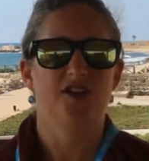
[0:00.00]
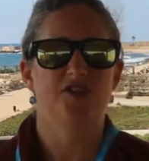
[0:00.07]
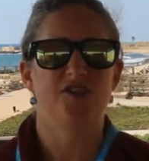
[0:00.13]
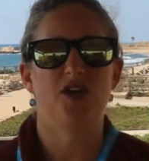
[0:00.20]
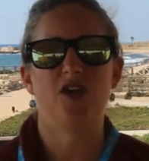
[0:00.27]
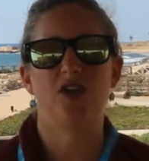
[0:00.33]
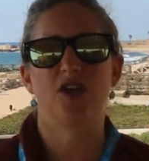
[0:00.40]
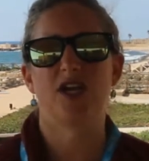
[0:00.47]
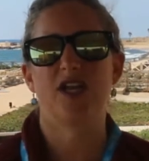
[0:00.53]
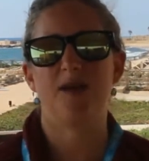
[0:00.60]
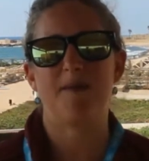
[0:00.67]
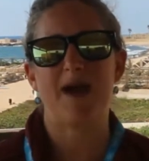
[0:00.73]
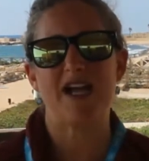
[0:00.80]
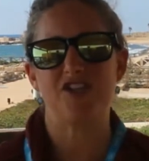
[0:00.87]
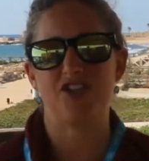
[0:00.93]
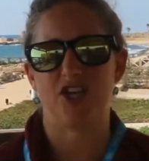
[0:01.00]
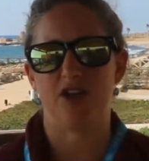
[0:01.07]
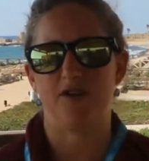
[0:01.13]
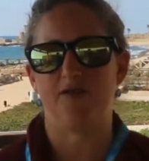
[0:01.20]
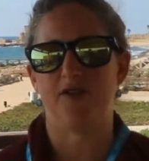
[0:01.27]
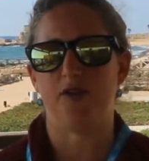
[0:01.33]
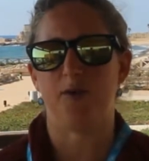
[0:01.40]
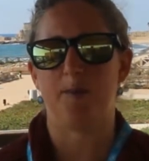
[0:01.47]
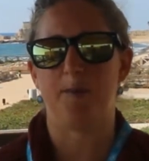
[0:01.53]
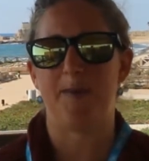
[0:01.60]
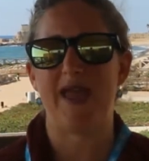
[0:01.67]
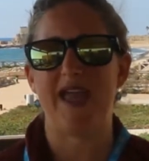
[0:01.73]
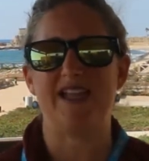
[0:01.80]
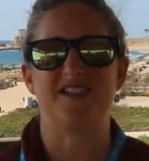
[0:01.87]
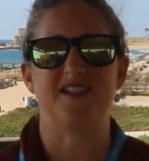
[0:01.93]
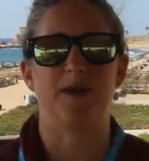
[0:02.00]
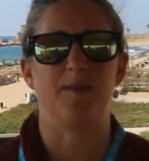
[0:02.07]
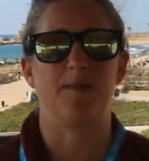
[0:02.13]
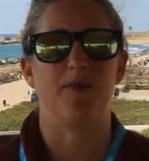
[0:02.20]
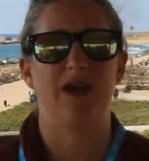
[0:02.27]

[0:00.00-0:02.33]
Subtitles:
So you can imagine if you pit a